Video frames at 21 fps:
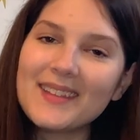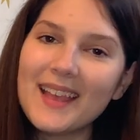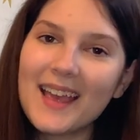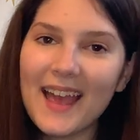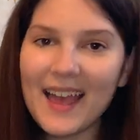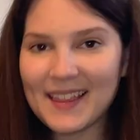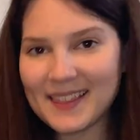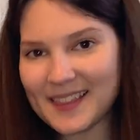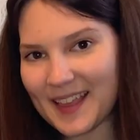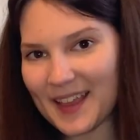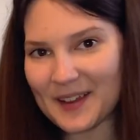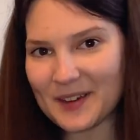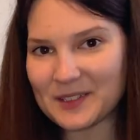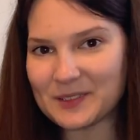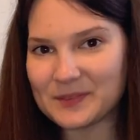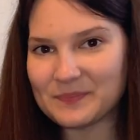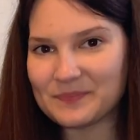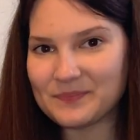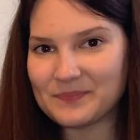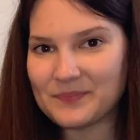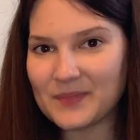
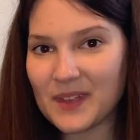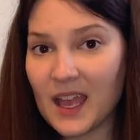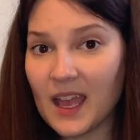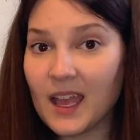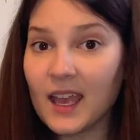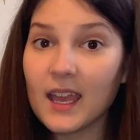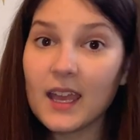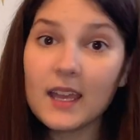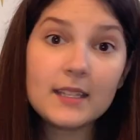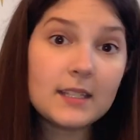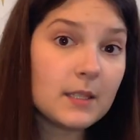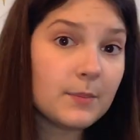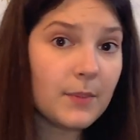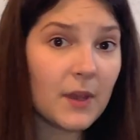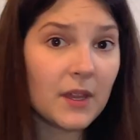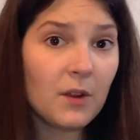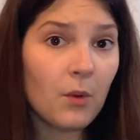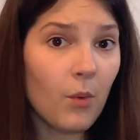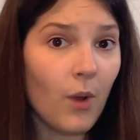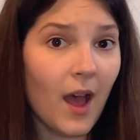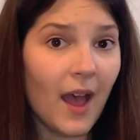Hello. It's
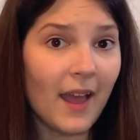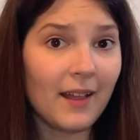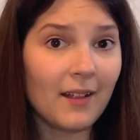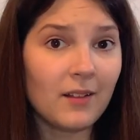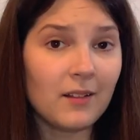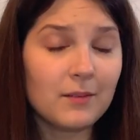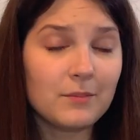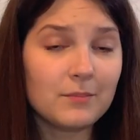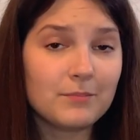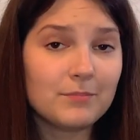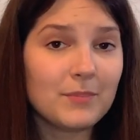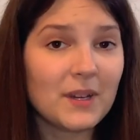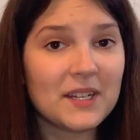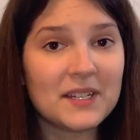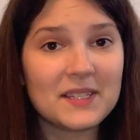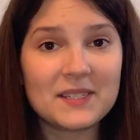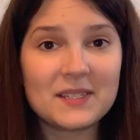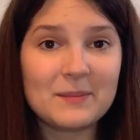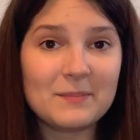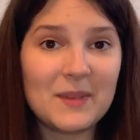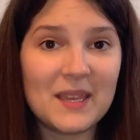been a while, but
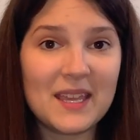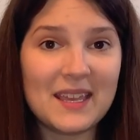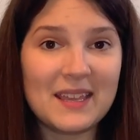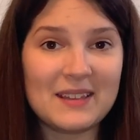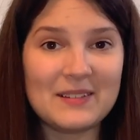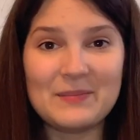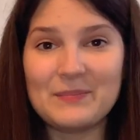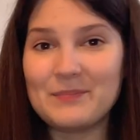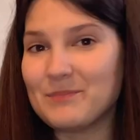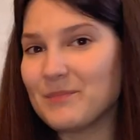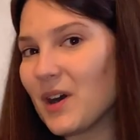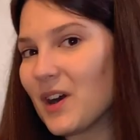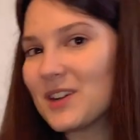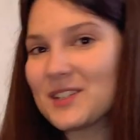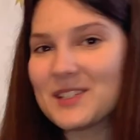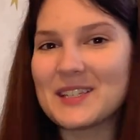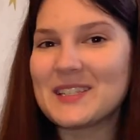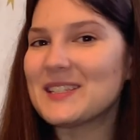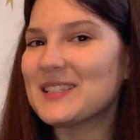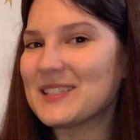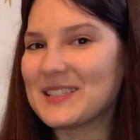it's me,
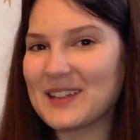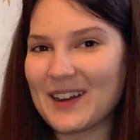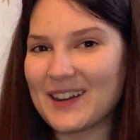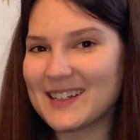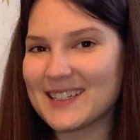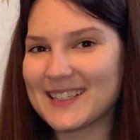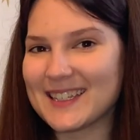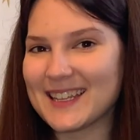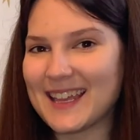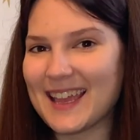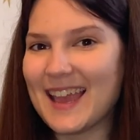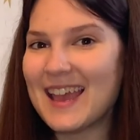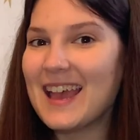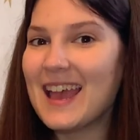Marzistarzi.